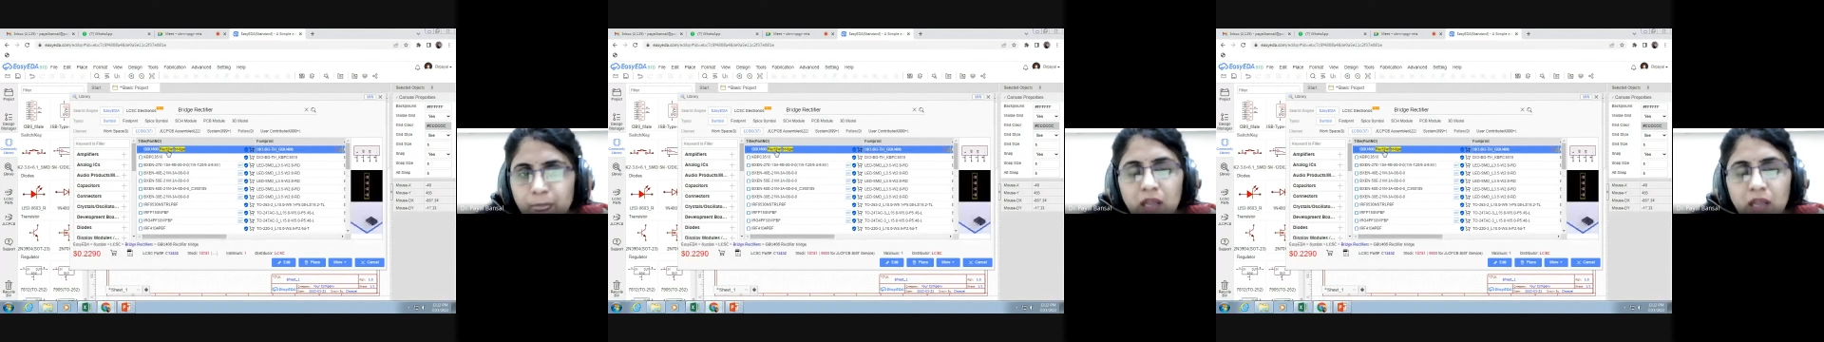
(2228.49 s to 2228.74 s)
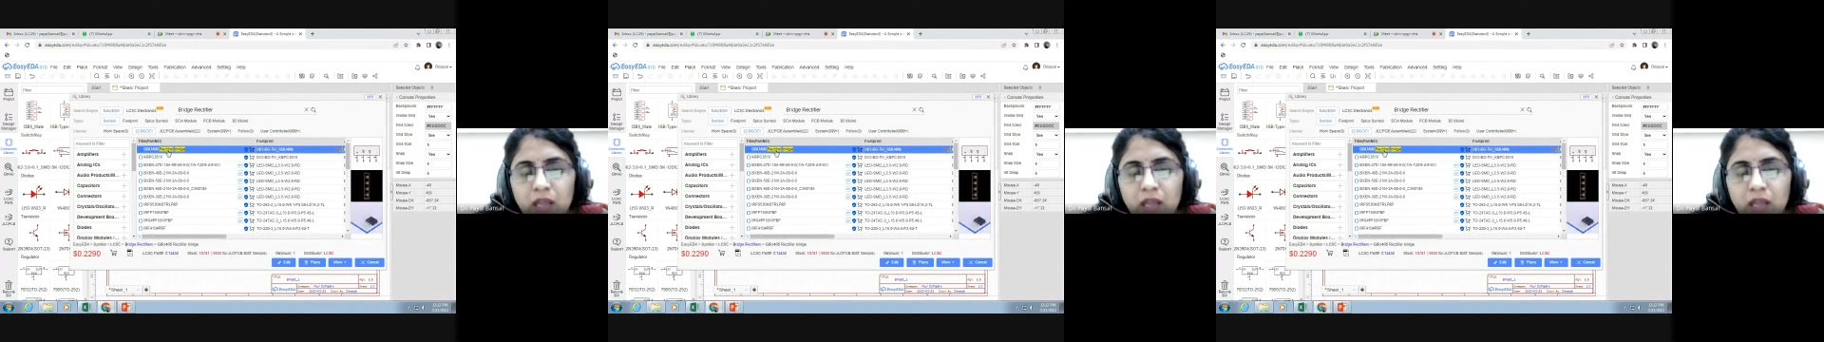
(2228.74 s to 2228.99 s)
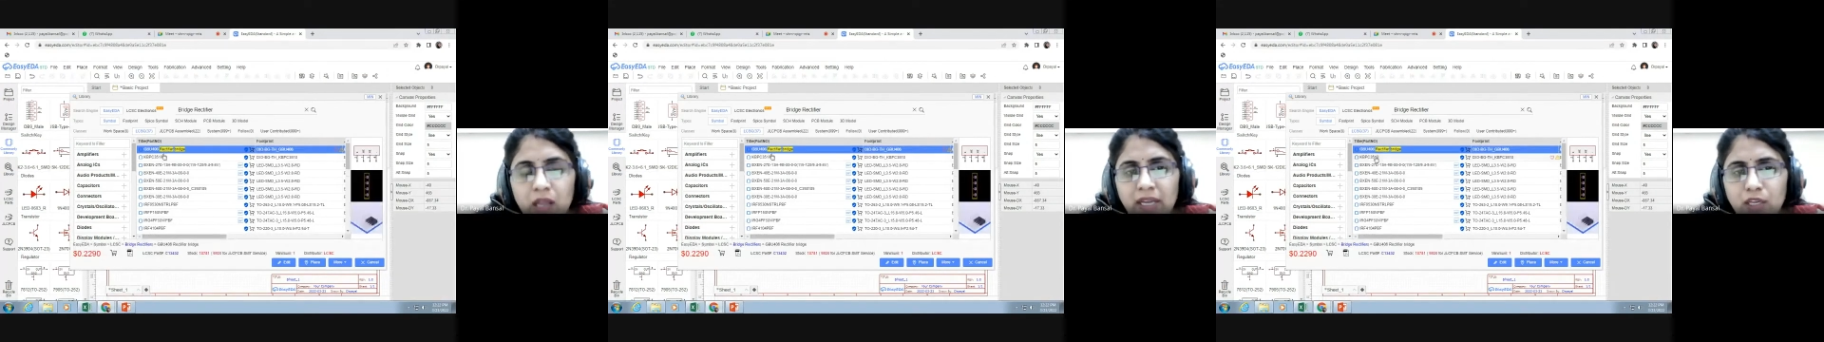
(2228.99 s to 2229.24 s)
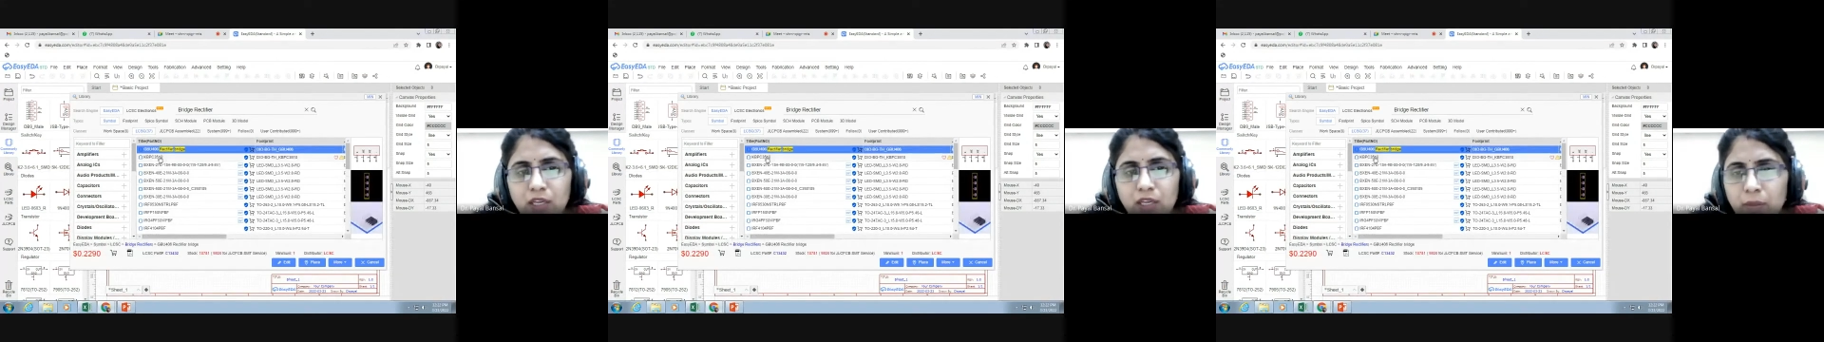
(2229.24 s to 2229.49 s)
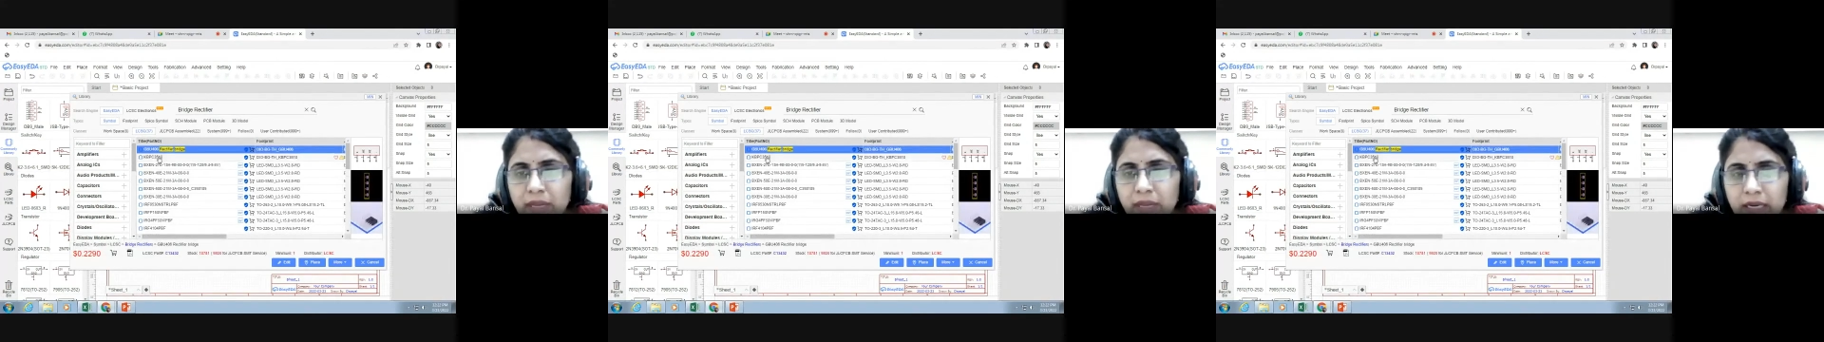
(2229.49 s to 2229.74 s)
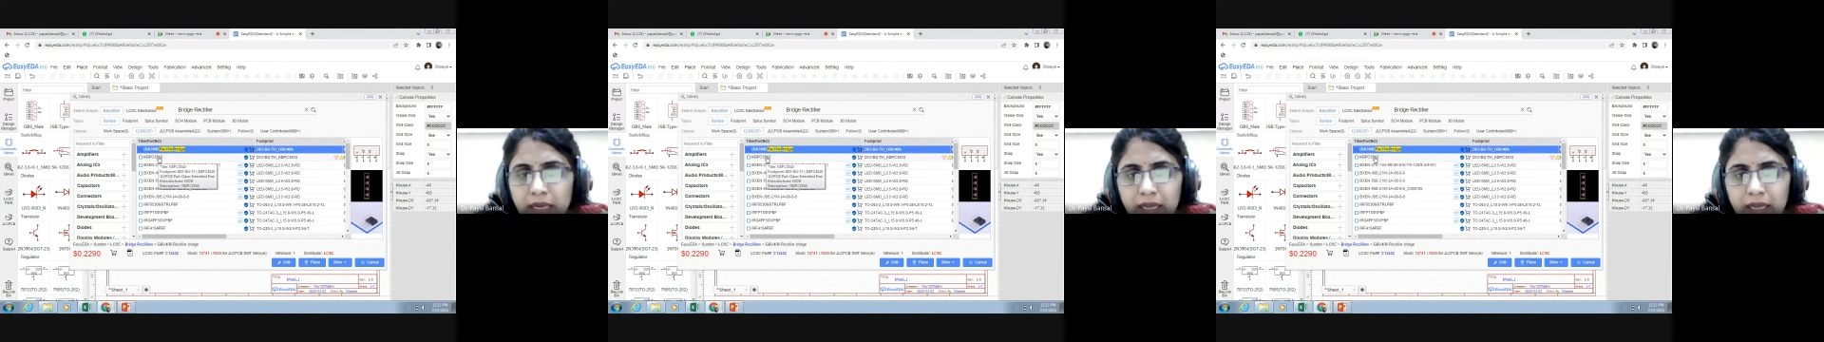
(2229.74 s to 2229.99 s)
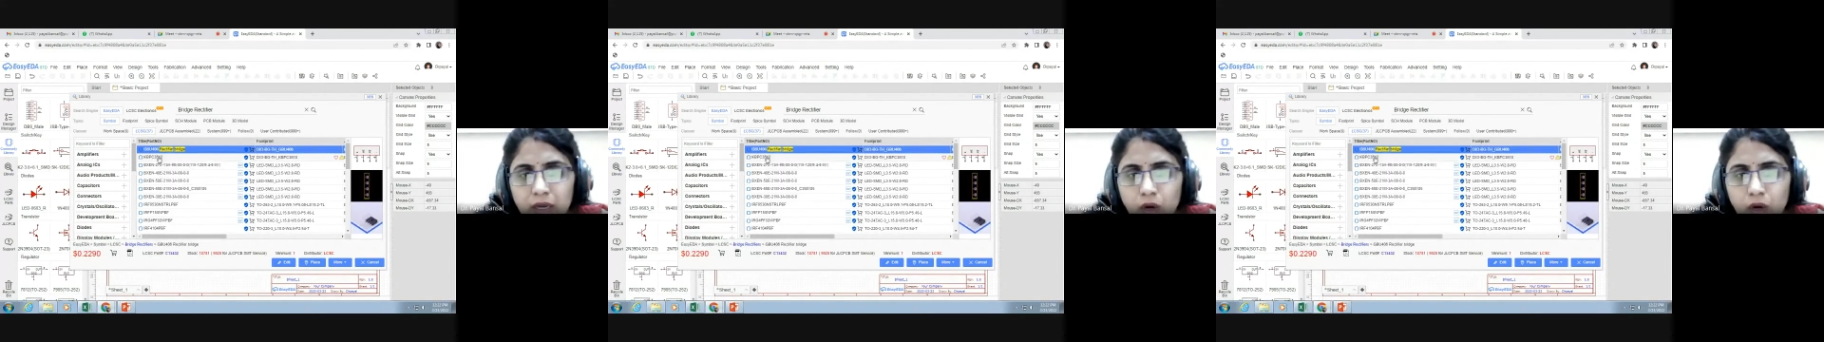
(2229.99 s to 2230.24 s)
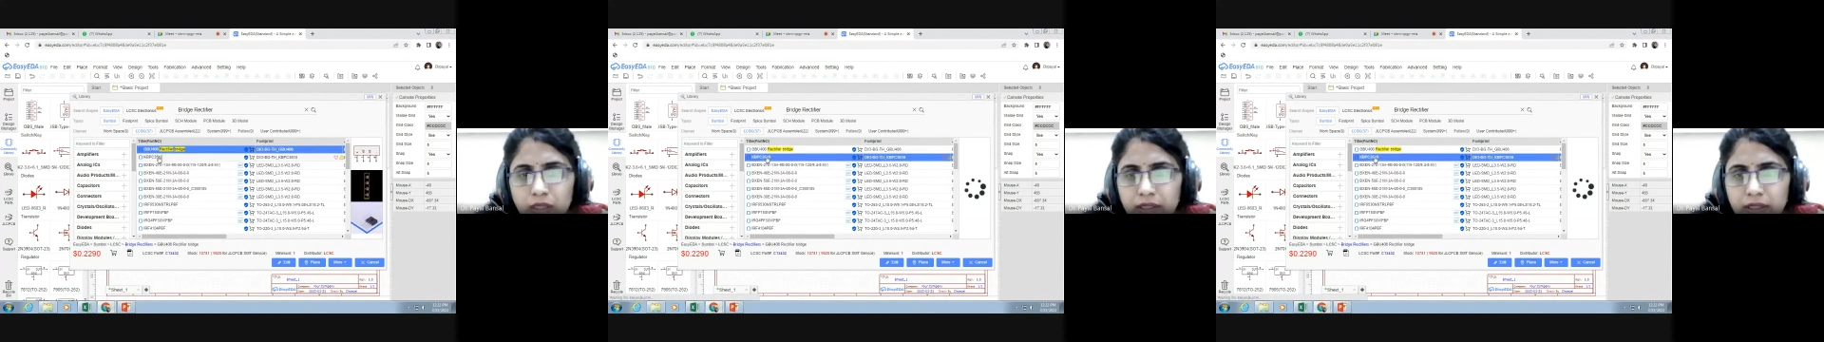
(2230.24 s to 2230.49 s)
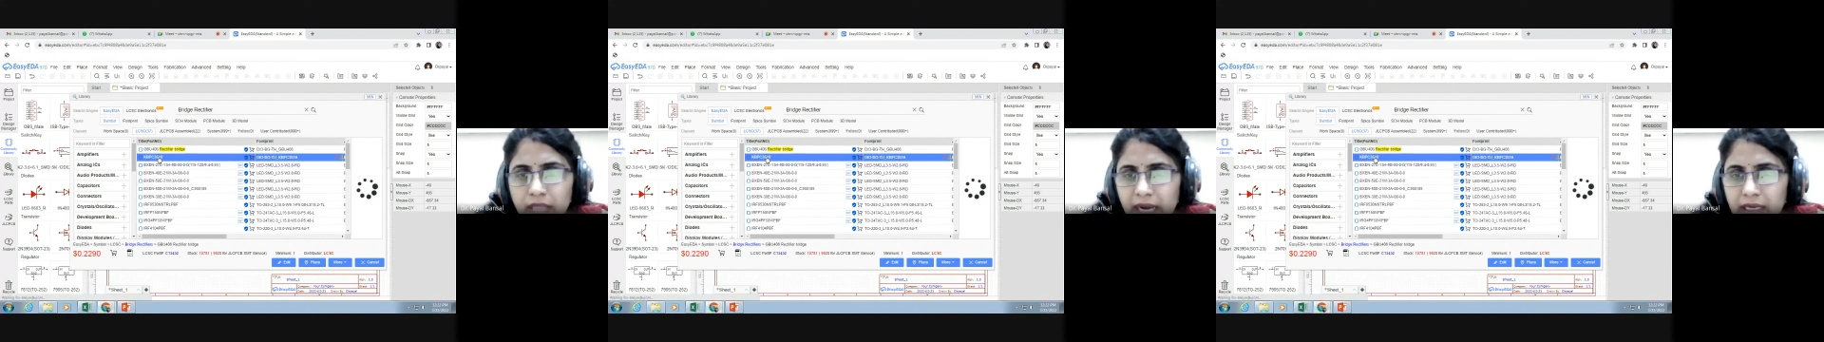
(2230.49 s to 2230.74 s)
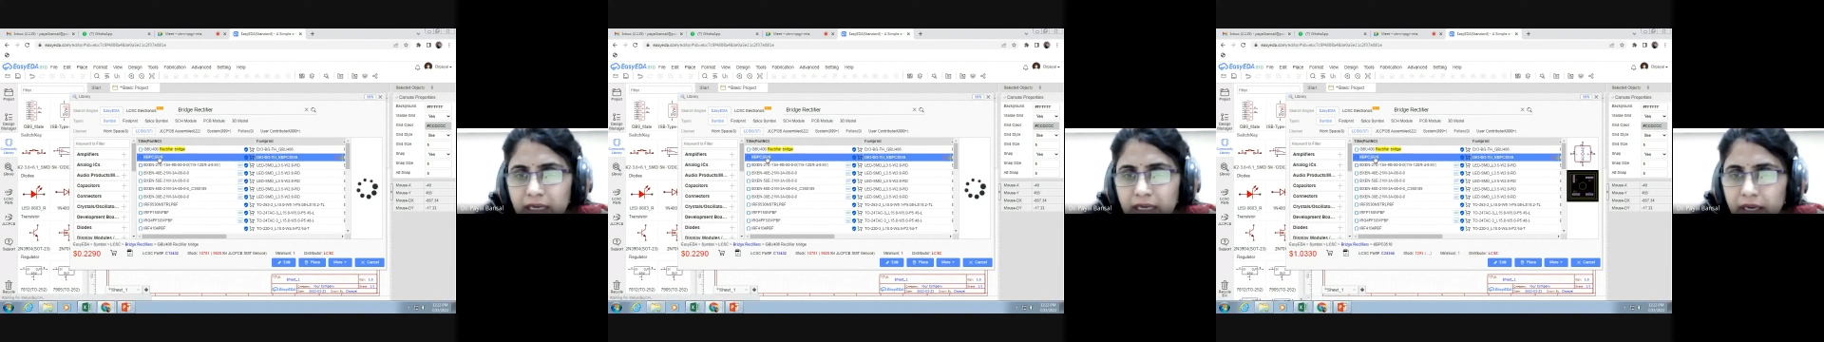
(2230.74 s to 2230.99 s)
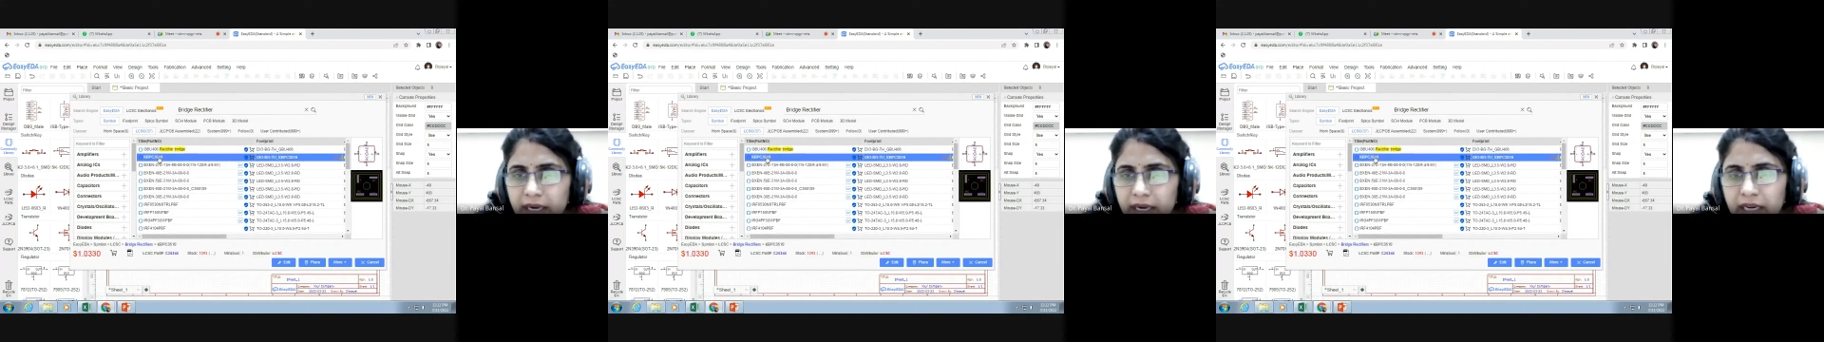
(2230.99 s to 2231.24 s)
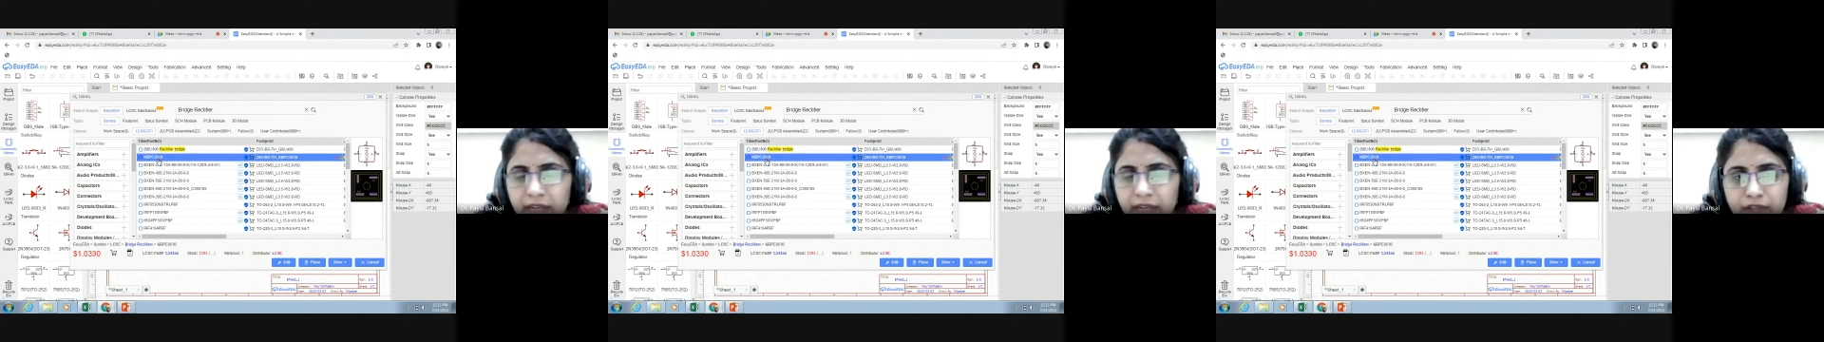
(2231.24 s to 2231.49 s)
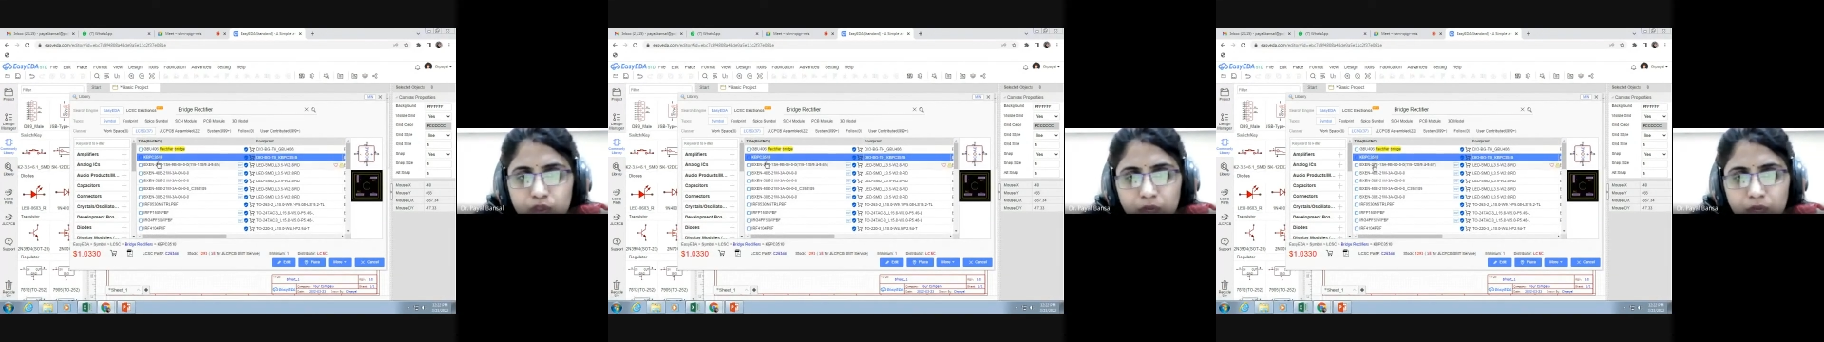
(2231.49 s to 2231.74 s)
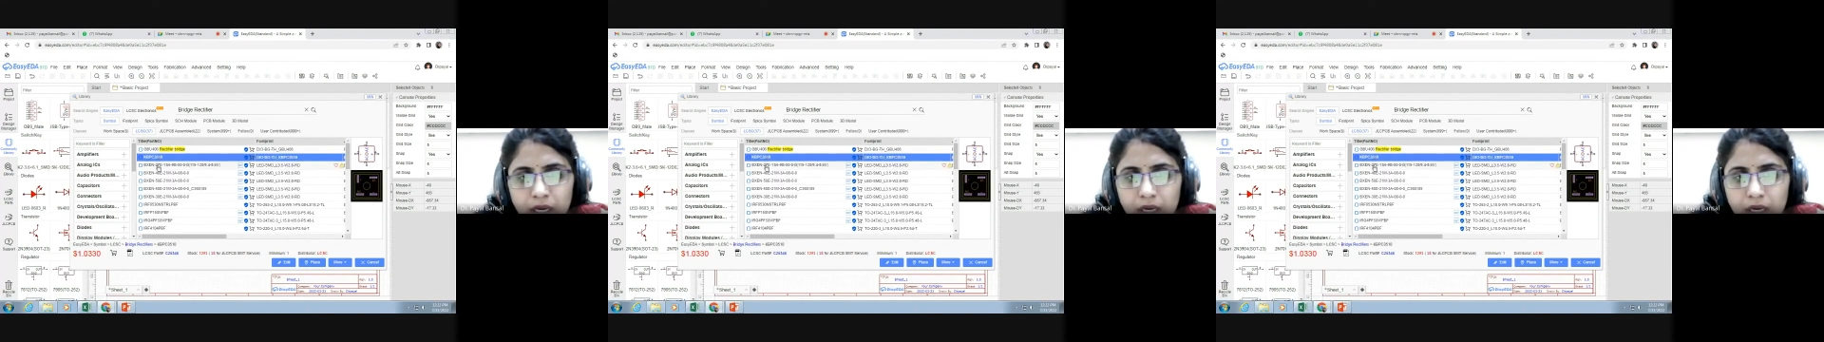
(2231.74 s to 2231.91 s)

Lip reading: When you will be click on that individual